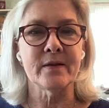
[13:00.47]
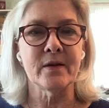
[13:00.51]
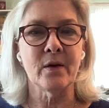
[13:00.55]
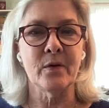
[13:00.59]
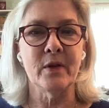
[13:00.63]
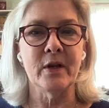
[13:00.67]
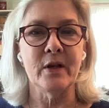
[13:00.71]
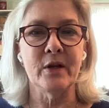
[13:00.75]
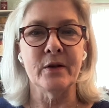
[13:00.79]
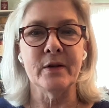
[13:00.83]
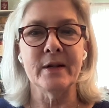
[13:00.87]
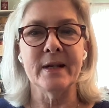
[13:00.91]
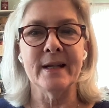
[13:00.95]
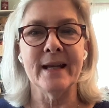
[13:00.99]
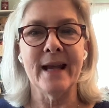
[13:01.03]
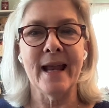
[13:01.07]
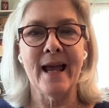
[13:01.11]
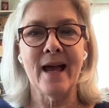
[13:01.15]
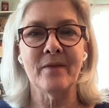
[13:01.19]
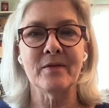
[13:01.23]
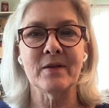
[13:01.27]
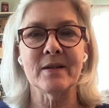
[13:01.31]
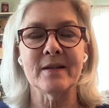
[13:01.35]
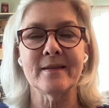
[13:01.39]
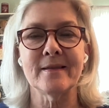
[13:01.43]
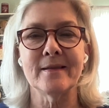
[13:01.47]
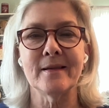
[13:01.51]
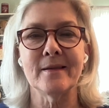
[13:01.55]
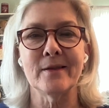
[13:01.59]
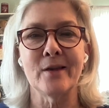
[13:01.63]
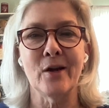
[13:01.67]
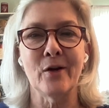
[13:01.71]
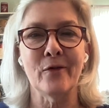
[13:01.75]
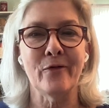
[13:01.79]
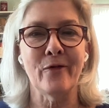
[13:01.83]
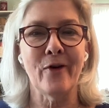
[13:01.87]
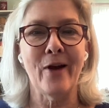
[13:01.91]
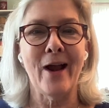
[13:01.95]
so that you didn't have to sit
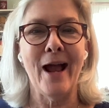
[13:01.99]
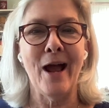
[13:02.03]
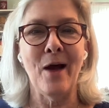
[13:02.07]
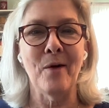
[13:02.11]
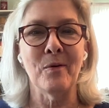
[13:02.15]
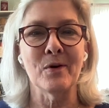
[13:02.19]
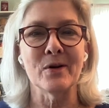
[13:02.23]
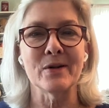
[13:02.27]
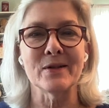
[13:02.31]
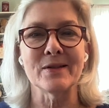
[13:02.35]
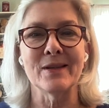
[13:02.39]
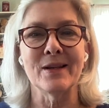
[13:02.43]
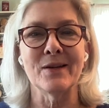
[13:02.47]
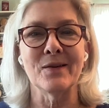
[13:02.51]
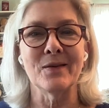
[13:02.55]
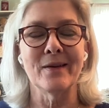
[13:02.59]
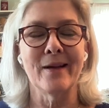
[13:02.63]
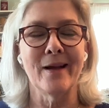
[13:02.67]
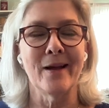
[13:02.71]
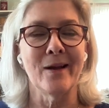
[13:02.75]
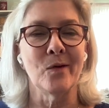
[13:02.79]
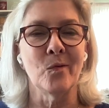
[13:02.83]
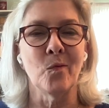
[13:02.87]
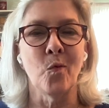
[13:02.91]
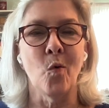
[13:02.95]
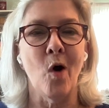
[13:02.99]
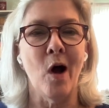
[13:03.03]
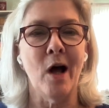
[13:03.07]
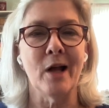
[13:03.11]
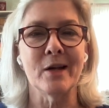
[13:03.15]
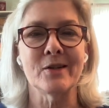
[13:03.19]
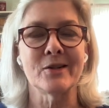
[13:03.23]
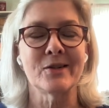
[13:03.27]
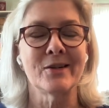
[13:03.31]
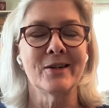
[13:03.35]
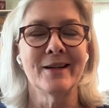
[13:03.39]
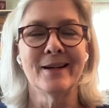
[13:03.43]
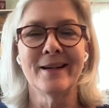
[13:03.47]
there for hours and
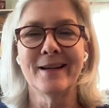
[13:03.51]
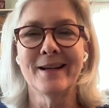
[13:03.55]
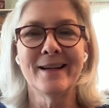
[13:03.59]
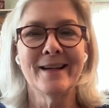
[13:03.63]
watch